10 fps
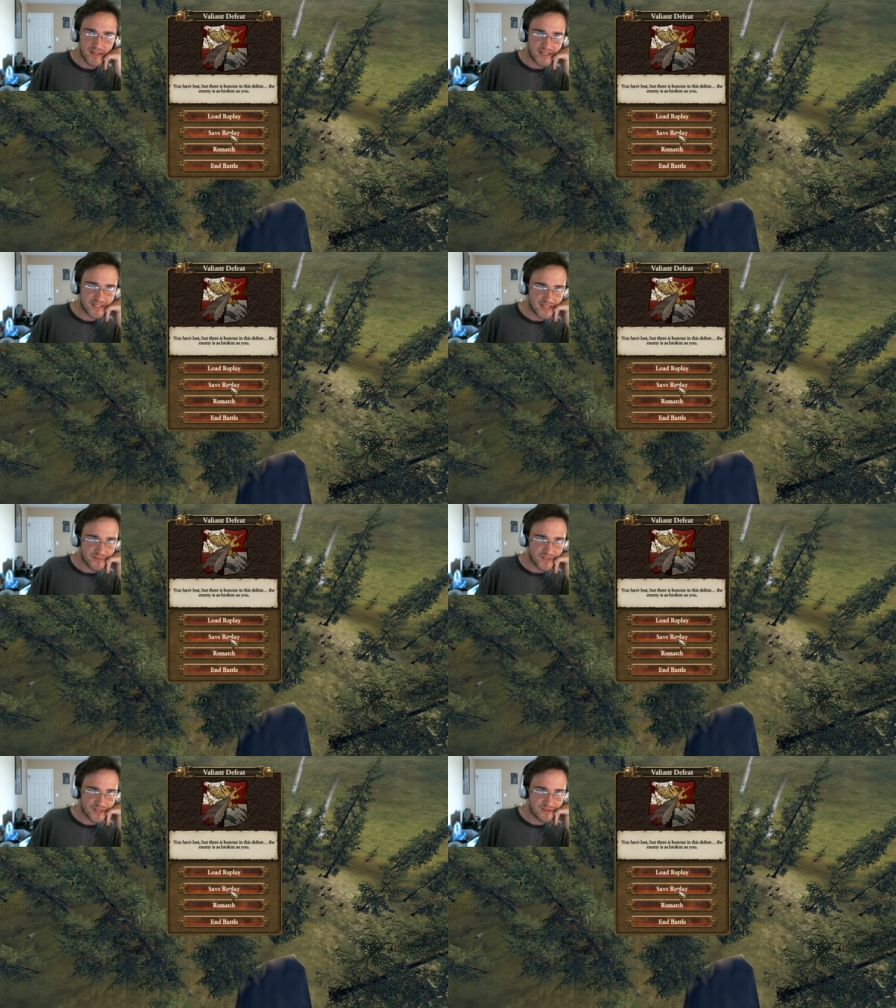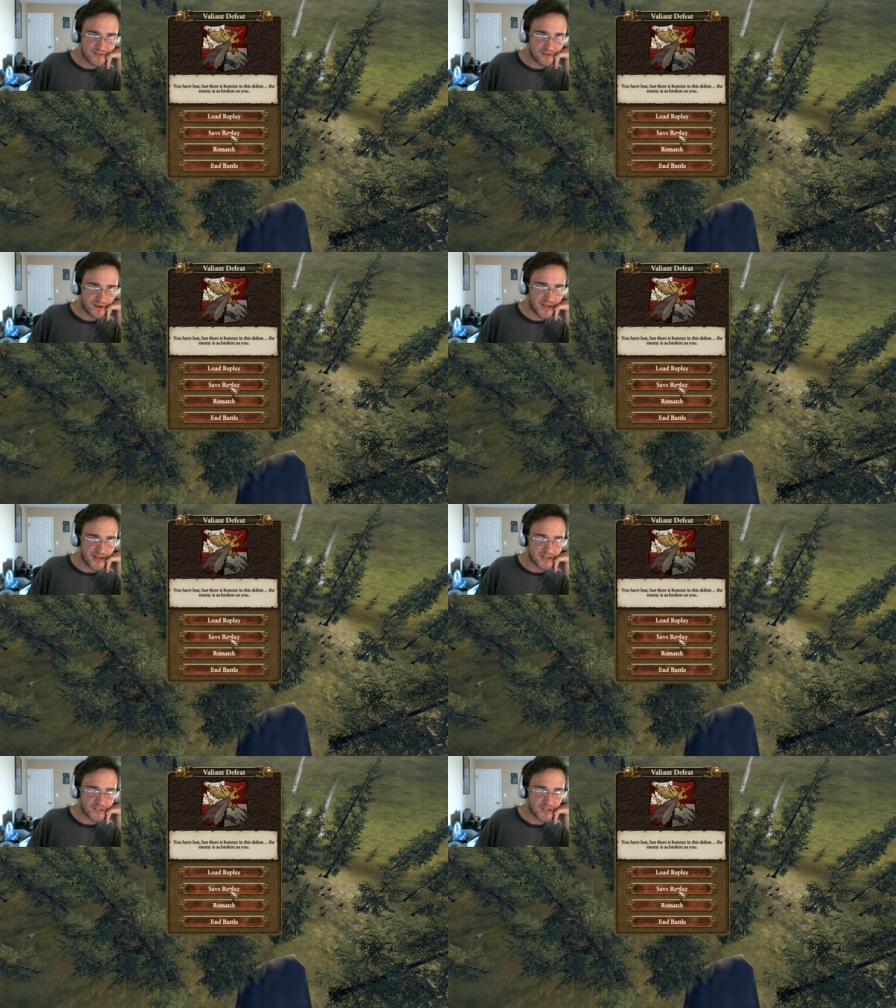That seems so
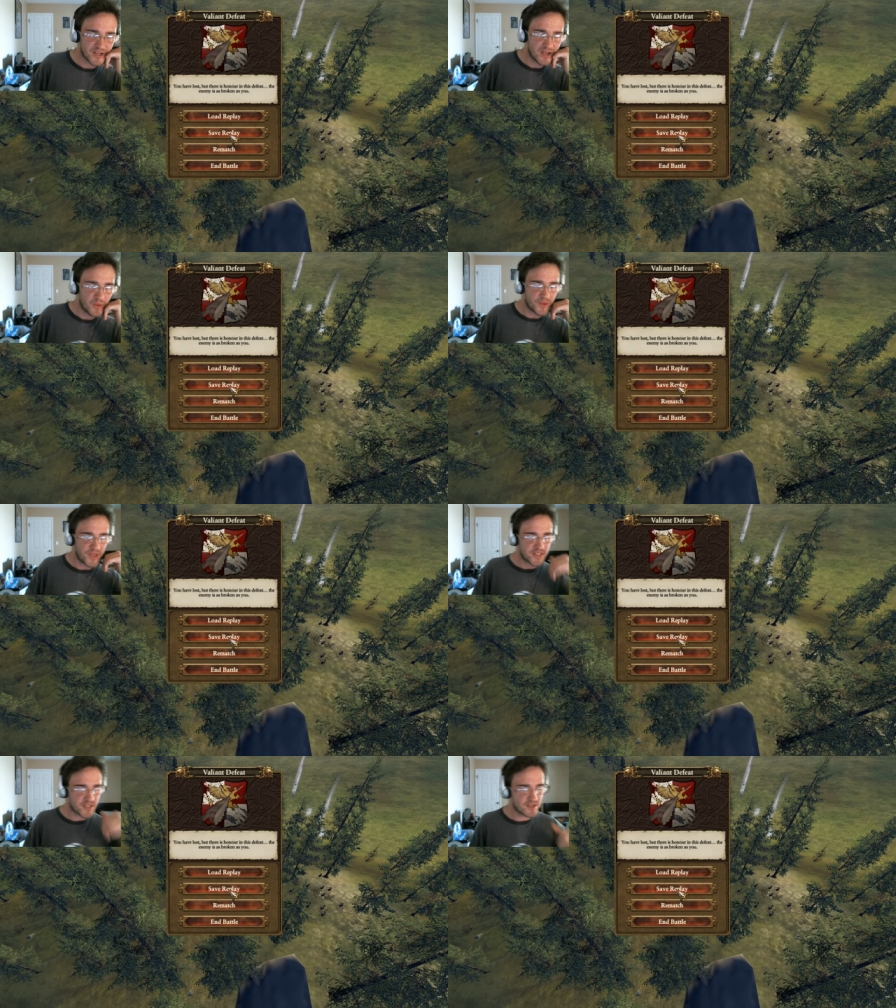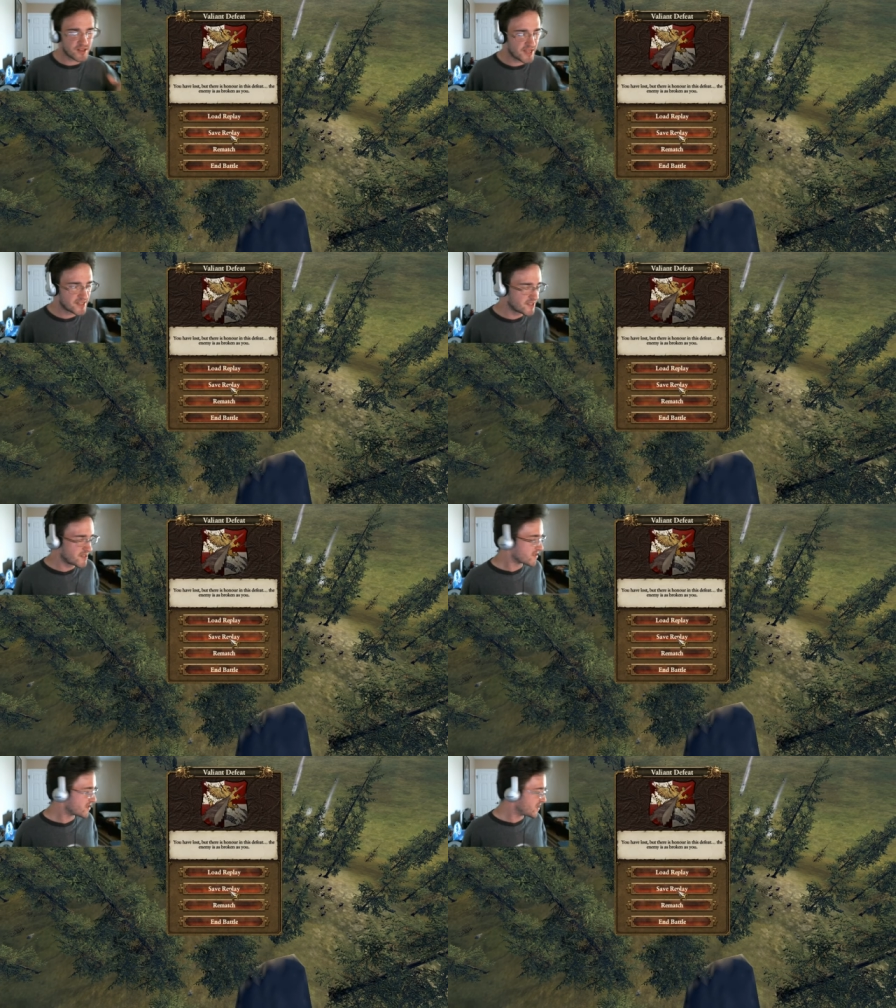strange. But that's a good
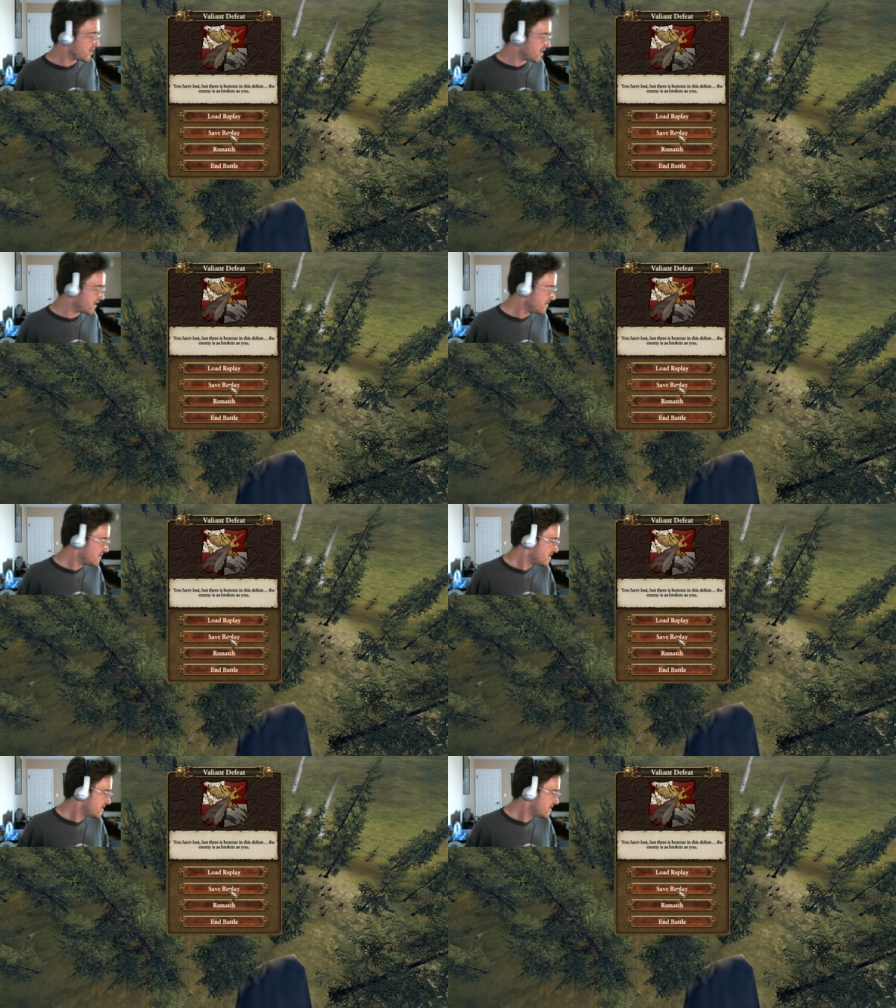lesson in the, uh...